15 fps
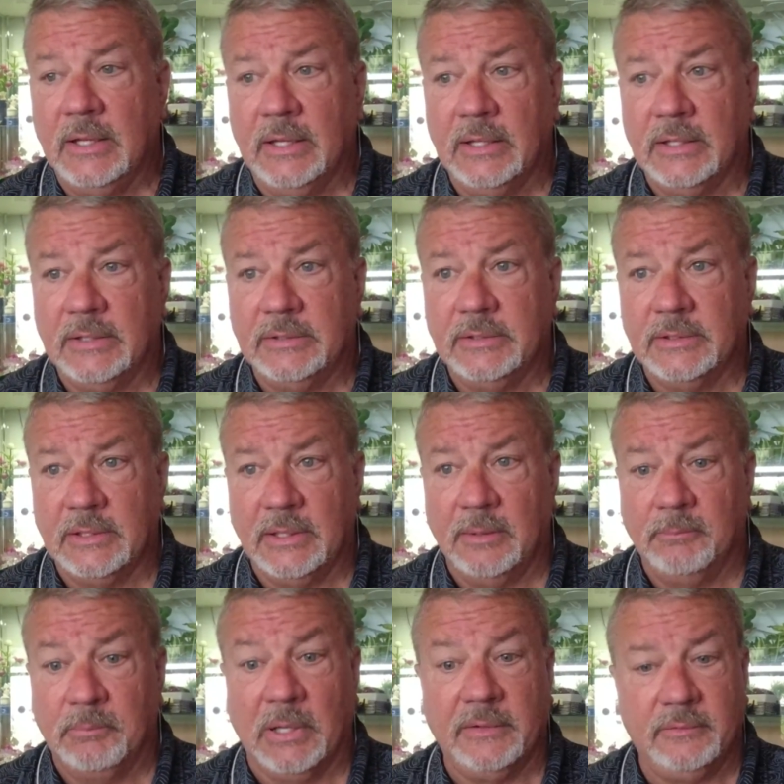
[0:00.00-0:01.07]
And
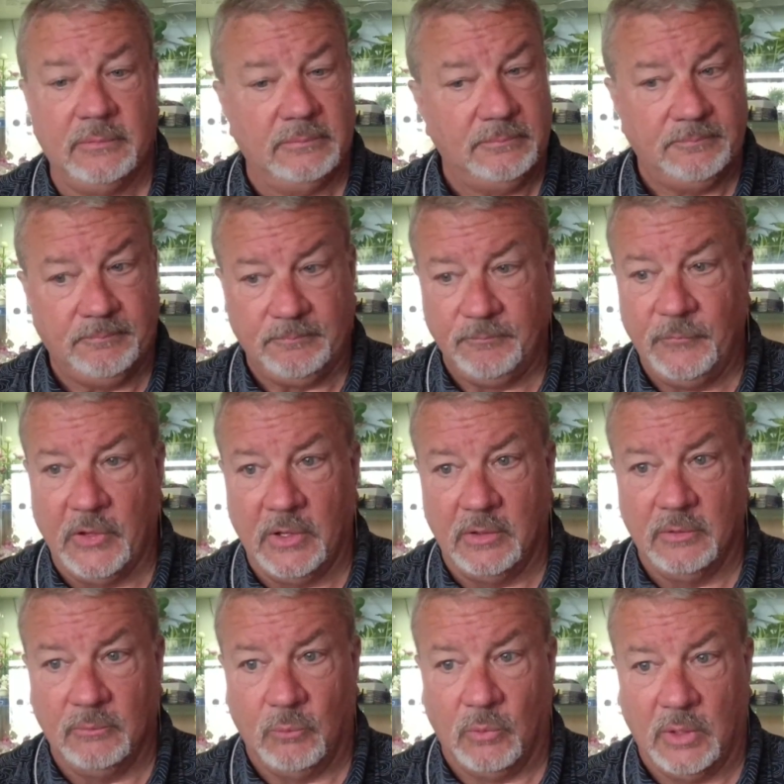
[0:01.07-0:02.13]
but
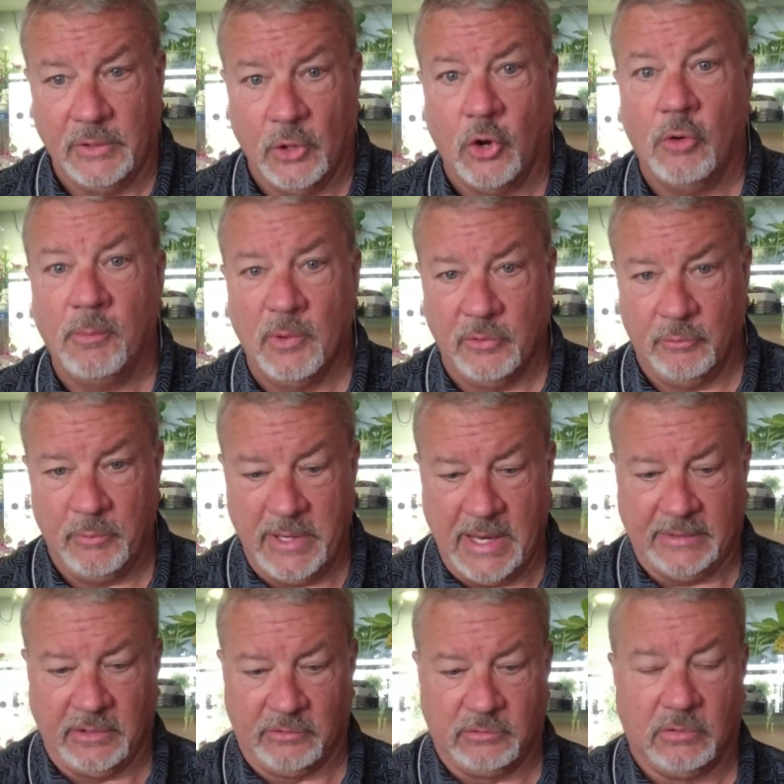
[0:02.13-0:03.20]
the one homeowner, we
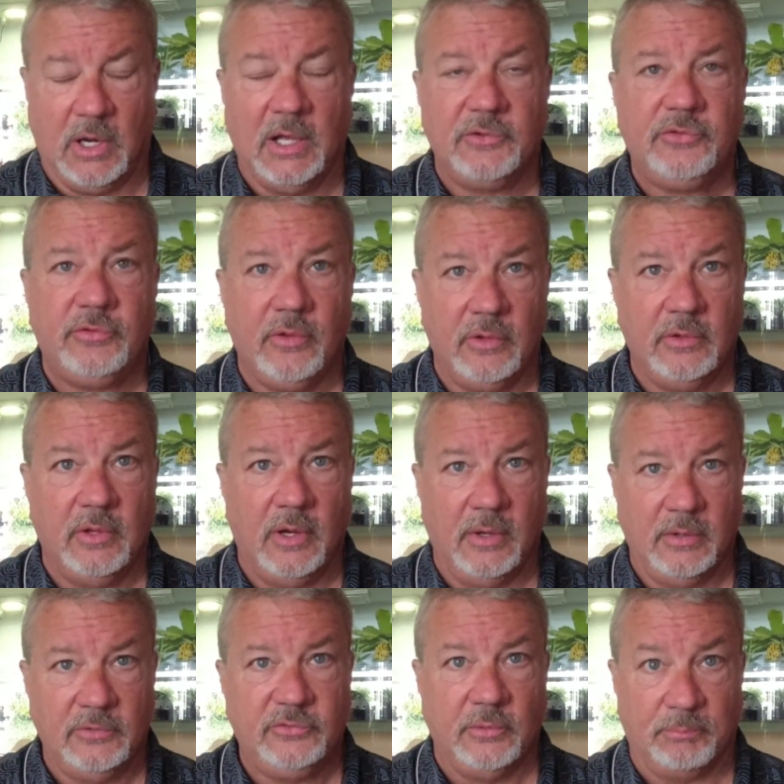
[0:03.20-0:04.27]
had to cross
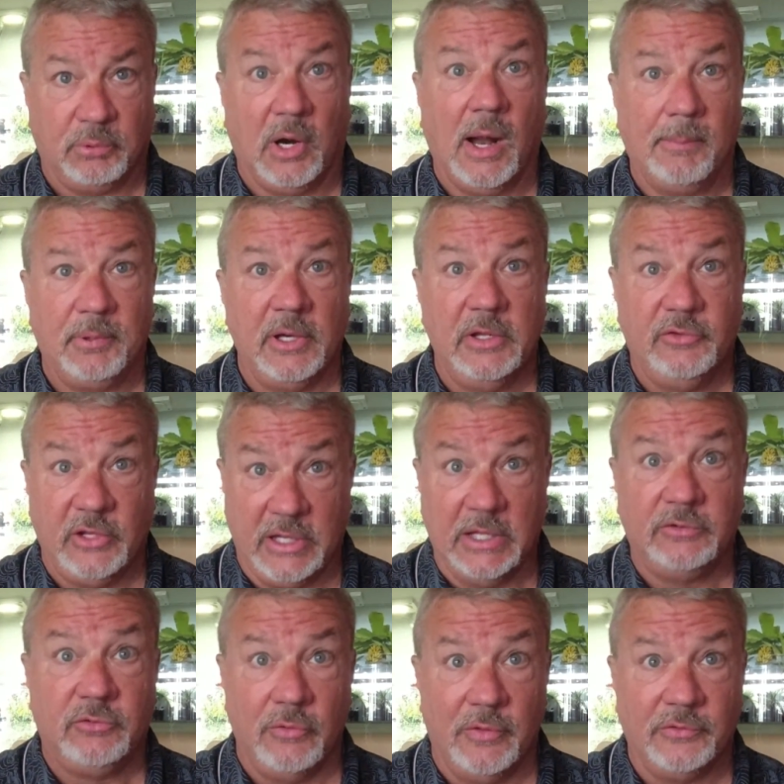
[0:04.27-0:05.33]
some property to
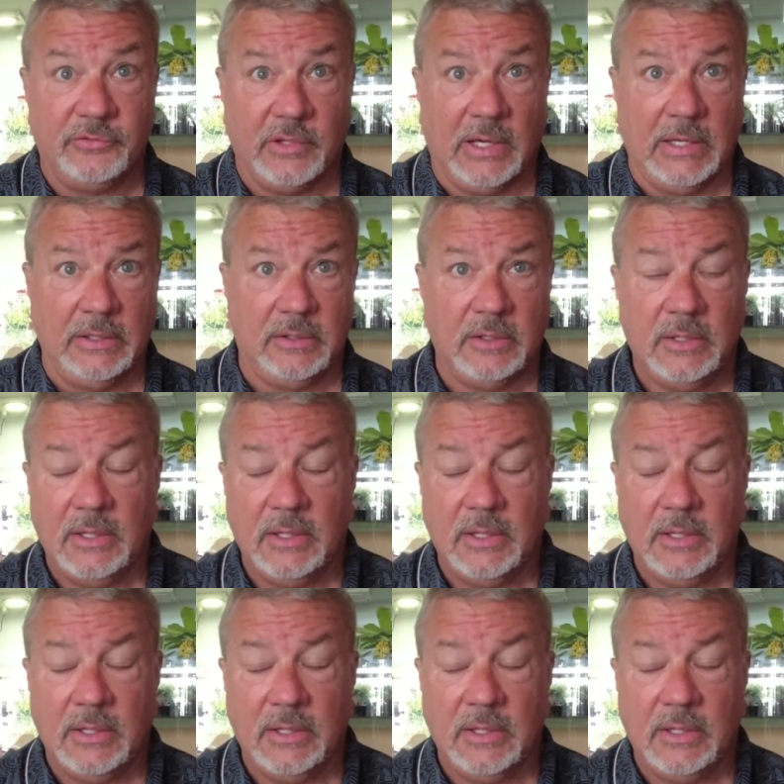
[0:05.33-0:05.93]
get to the site.